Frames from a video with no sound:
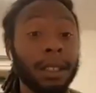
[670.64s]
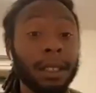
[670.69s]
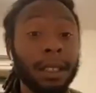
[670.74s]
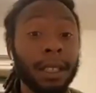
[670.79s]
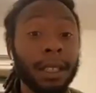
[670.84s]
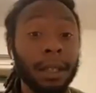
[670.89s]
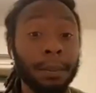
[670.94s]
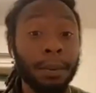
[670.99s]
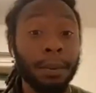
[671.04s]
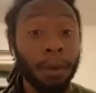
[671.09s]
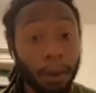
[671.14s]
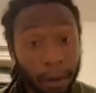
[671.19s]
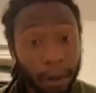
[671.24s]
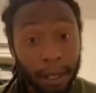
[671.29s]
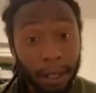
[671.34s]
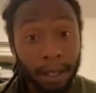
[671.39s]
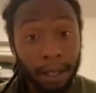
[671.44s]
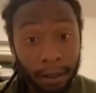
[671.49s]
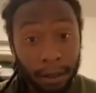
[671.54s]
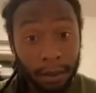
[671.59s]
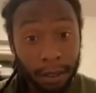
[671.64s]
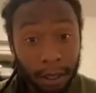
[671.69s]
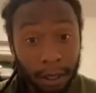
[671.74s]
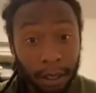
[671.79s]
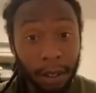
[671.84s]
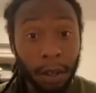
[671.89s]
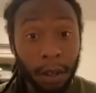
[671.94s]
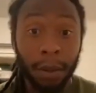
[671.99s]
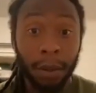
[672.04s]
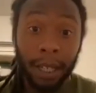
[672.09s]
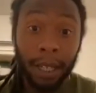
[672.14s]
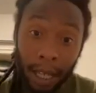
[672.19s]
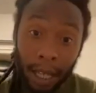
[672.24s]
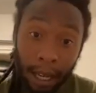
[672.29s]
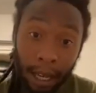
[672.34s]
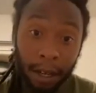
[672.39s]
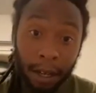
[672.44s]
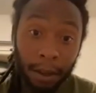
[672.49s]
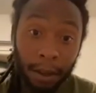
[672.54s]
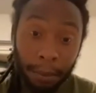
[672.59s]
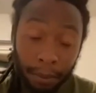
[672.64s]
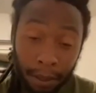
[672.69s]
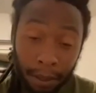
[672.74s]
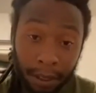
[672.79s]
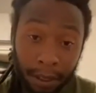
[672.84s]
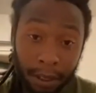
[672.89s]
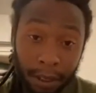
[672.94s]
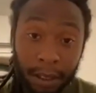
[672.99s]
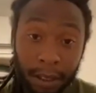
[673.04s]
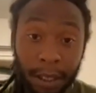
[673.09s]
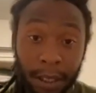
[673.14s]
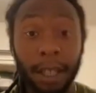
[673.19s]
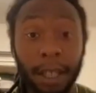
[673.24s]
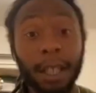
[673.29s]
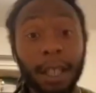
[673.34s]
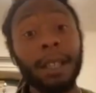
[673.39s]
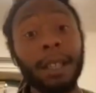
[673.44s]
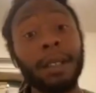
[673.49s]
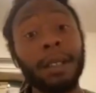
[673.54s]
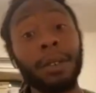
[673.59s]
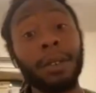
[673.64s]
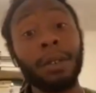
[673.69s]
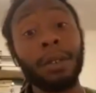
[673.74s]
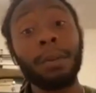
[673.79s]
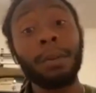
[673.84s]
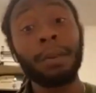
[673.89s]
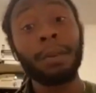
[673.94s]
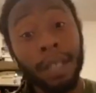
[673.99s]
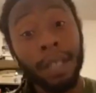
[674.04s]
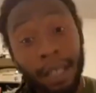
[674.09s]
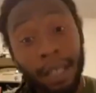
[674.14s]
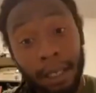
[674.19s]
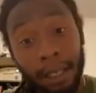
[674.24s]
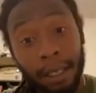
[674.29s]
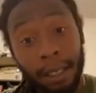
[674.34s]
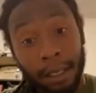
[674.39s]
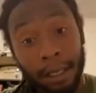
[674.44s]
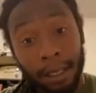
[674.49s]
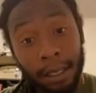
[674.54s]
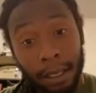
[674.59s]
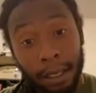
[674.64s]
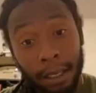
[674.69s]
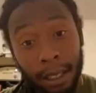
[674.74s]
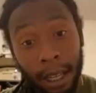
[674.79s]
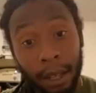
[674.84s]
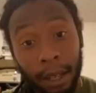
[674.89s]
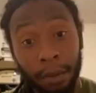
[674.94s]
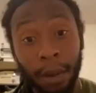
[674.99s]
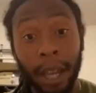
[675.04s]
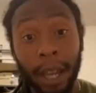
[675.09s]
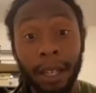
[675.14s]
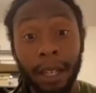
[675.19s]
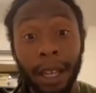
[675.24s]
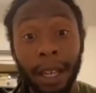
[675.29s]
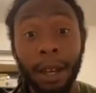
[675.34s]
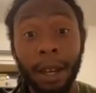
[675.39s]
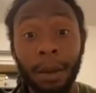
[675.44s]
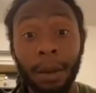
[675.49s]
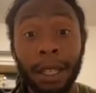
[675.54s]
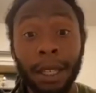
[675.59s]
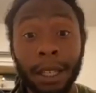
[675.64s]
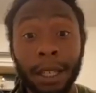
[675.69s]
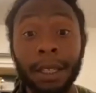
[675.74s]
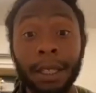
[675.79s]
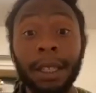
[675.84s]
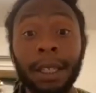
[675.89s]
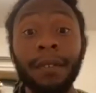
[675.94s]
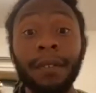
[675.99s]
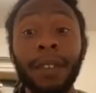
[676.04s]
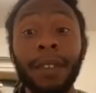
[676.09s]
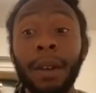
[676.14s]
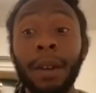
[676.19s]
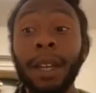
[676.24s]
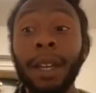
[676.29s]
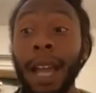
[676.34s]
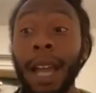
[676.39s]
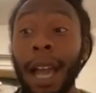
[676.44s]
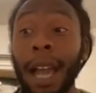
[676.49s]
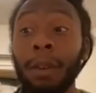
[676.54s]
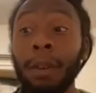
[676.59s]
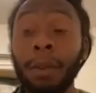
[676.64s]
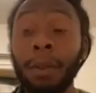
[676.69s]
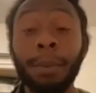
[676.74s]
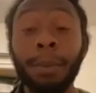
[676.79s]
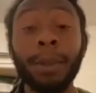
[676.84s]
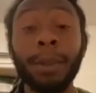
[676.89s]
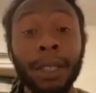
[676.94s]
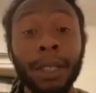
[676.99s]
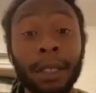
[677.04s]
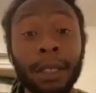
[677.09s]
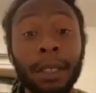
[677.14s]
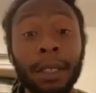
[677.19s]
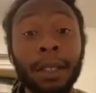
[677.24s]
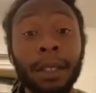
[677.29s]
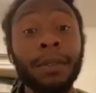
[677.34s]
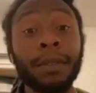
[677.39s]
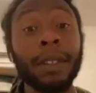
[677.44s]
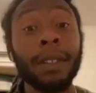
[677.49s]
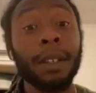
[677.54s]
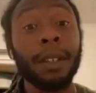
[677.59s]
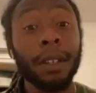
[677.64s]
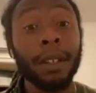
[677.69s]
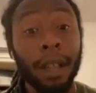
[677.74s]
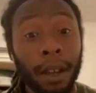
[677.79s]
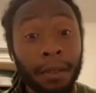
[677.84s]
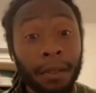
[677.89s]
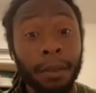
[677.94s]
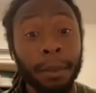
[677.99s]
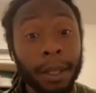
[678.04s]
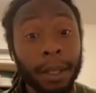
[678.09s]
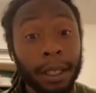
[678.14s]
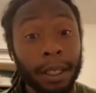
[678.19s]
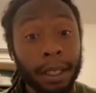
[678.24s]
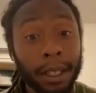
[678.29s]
deported, you know, when he got out of prison to Belize. And right now he is a very high representative in the government.